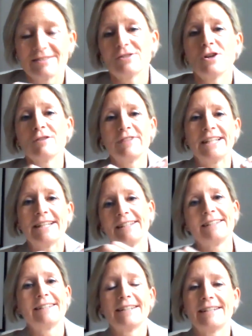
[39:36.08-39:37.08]

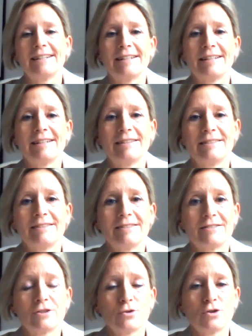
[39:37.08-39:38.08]
solving
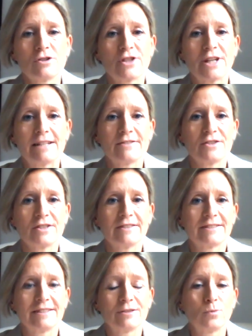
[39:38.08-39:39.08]
social
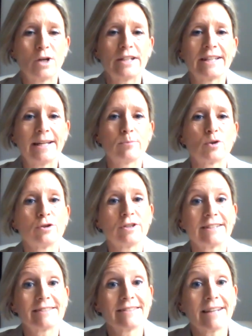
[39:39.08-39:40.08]
challenges one
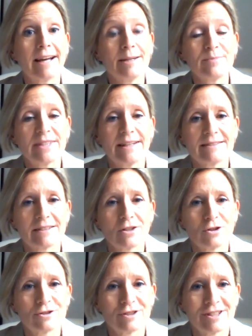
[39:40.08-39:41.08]
neighborhood at a time takes a
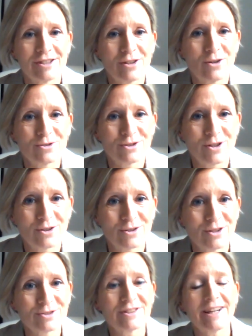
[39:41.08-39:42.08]

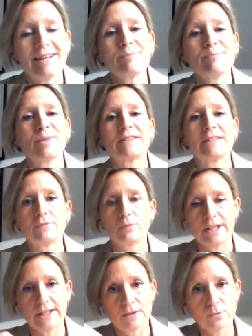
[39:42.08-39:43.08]
long time. But if
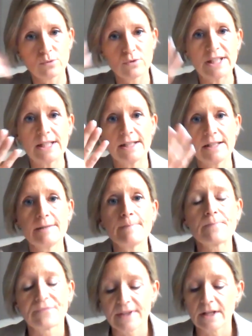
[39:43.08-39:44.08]
we can really
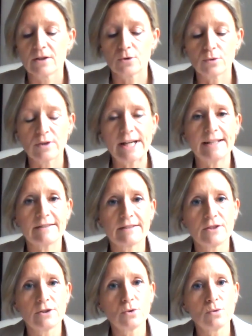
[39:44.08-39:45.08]
create
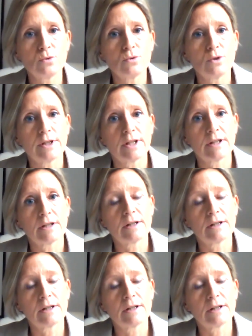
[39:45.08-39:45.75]
new